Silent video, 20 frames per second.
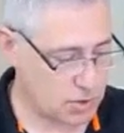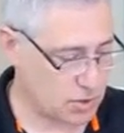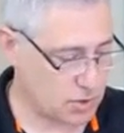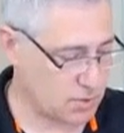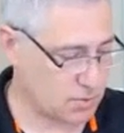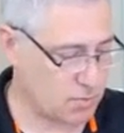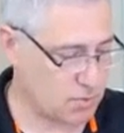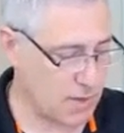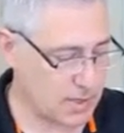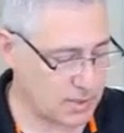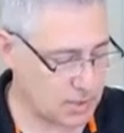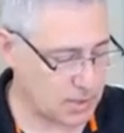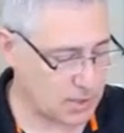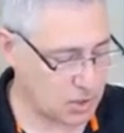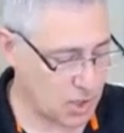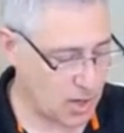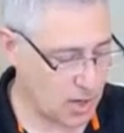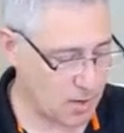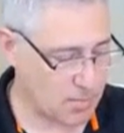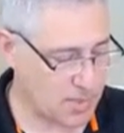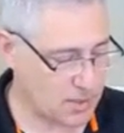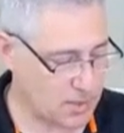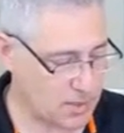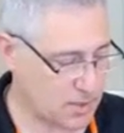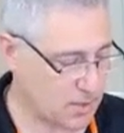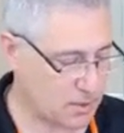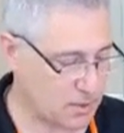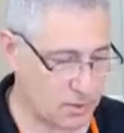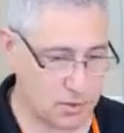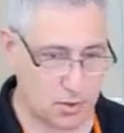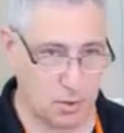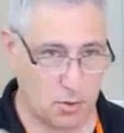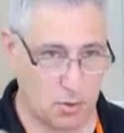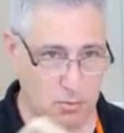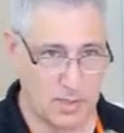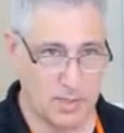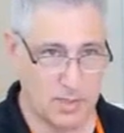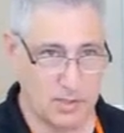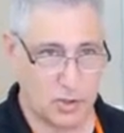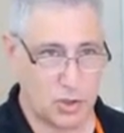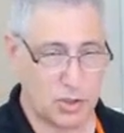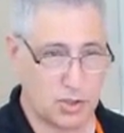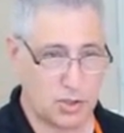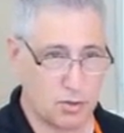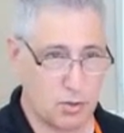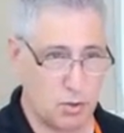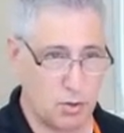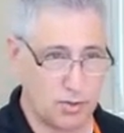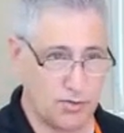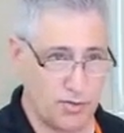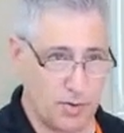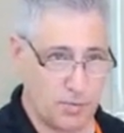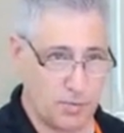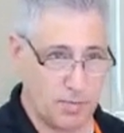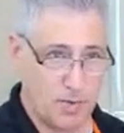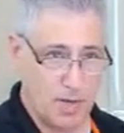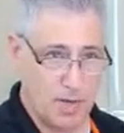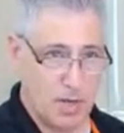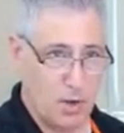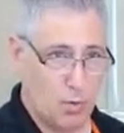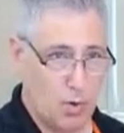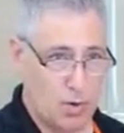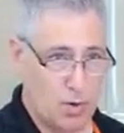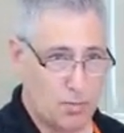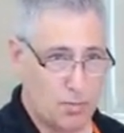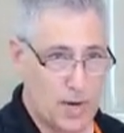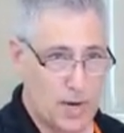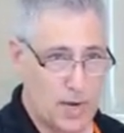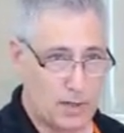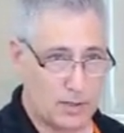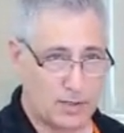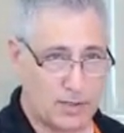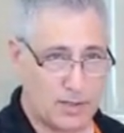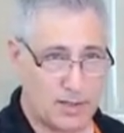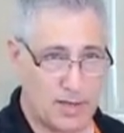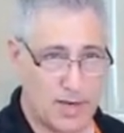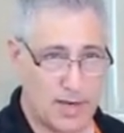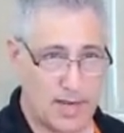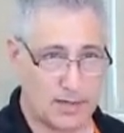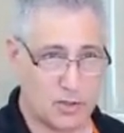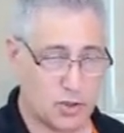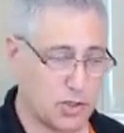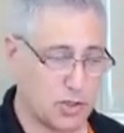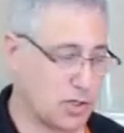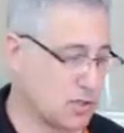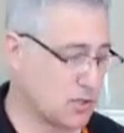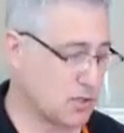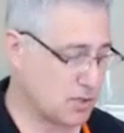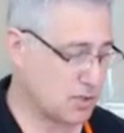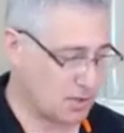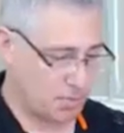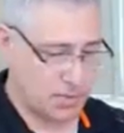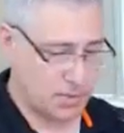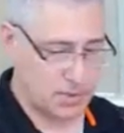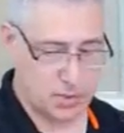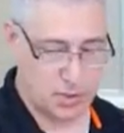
just makes the job easier. So this just goes from one pile to the next just to